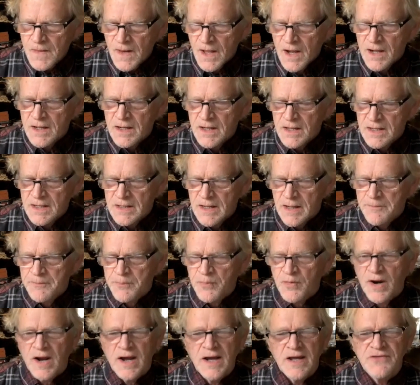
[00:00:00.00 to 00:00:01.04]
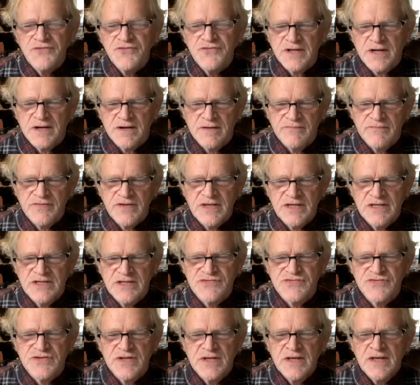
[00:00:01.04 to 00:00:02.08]
uh, apprised of
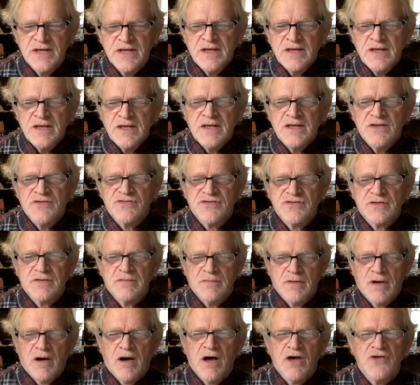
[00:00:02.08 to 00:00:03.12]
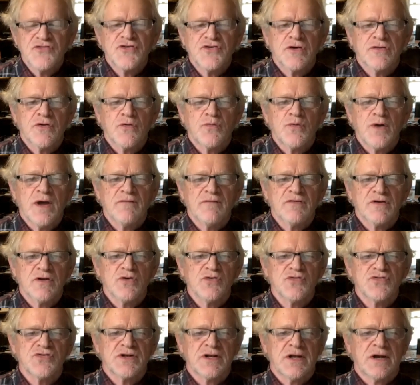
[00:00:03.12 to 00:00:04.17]
is is also the
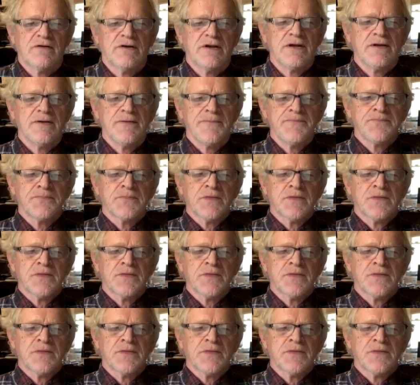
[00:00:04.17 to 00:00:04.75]
revolutionary